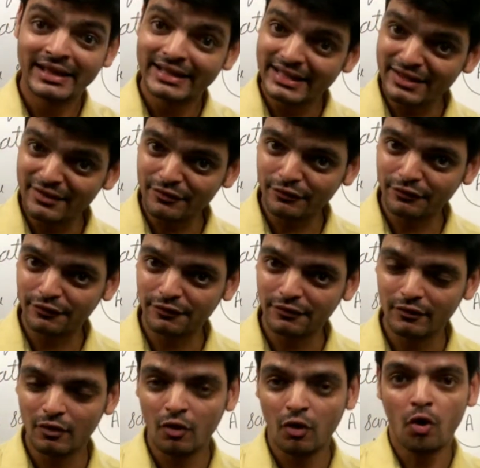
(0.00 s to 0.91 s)

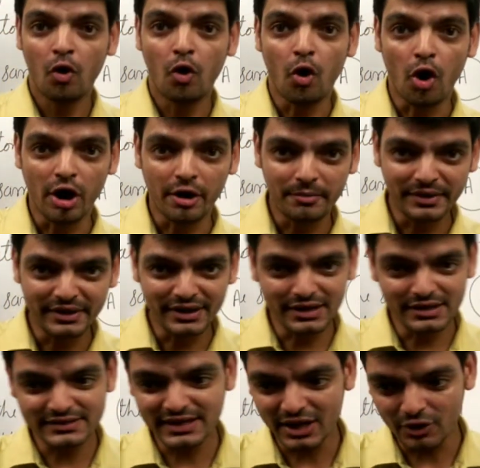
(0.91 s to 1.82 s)
If
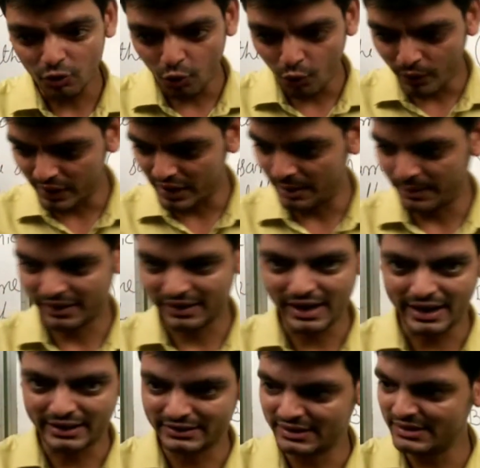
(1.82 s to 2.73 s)
orbitals are overlapping
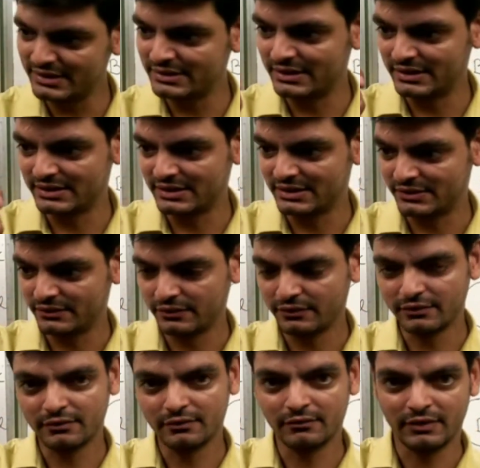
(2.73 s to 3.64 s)
like this, this is
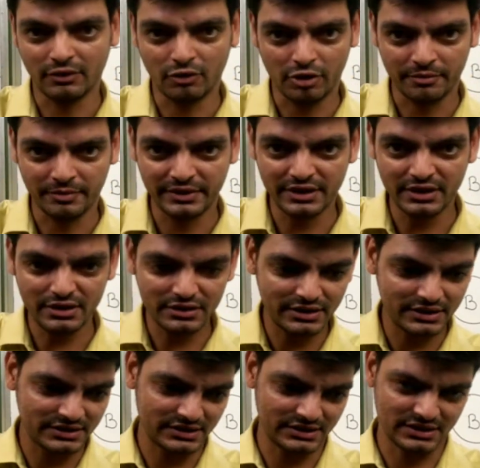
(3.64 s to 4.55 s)
one orbital,
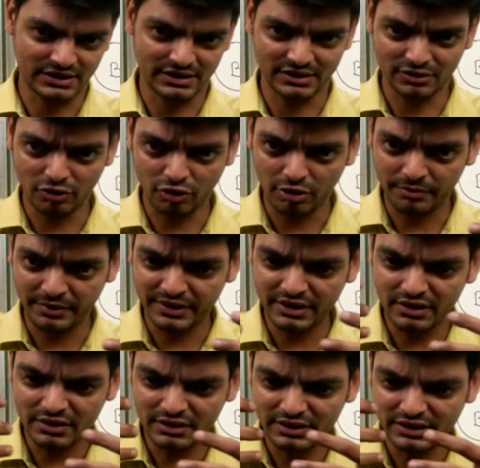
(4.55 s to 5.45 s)
this is another
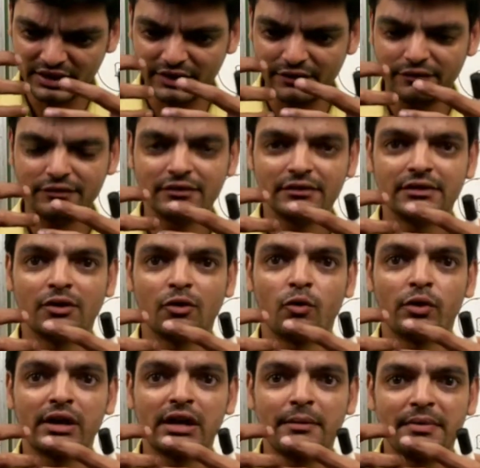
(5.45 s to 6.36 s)
orbital. If the
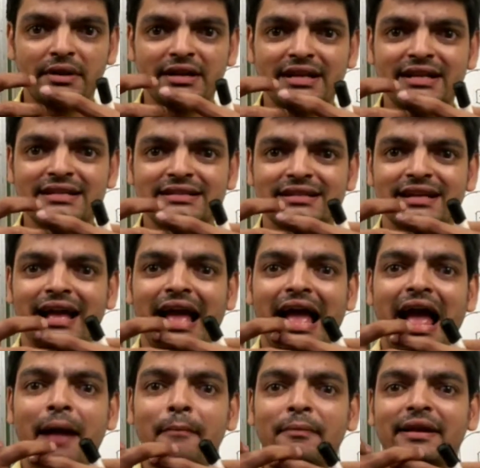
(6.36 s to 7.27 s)
overlapping is
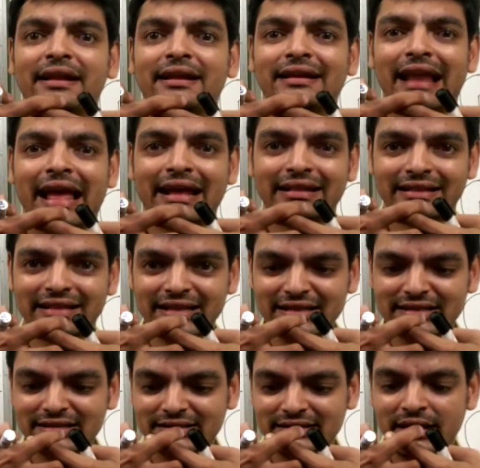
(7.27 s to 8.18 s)
happening like
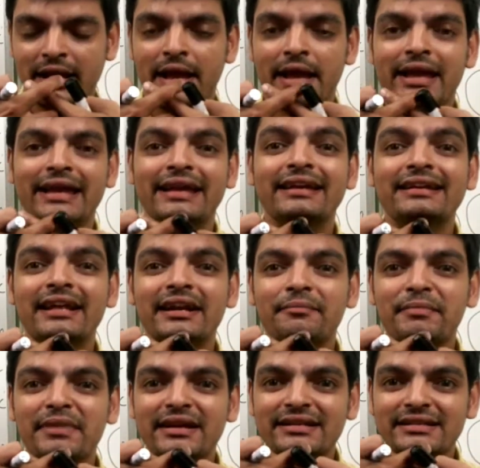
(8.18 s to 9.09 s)
this,
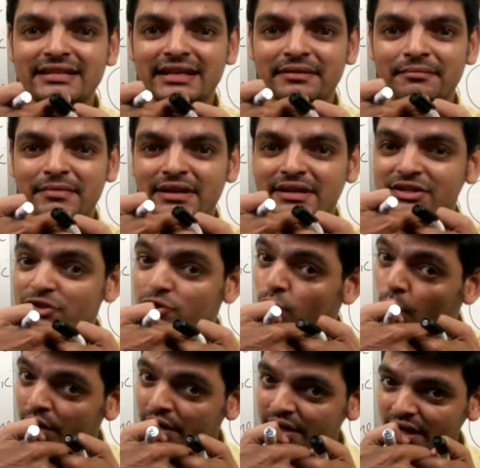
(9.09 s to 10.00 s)
intermixing means
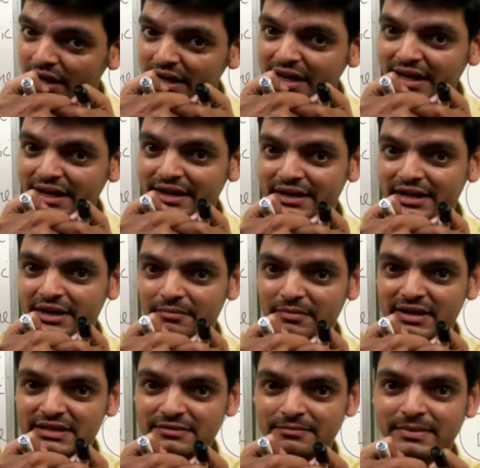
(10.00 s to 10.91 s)
totally
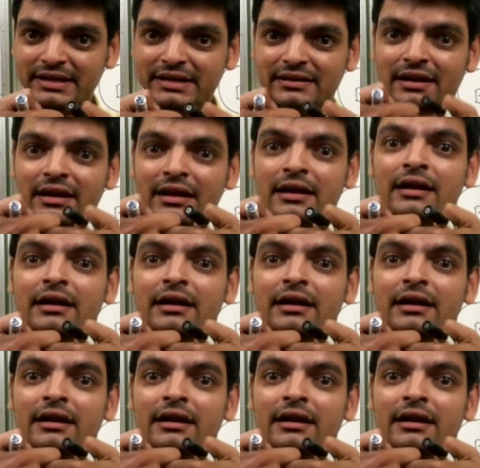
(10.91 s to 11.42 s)
intermixed with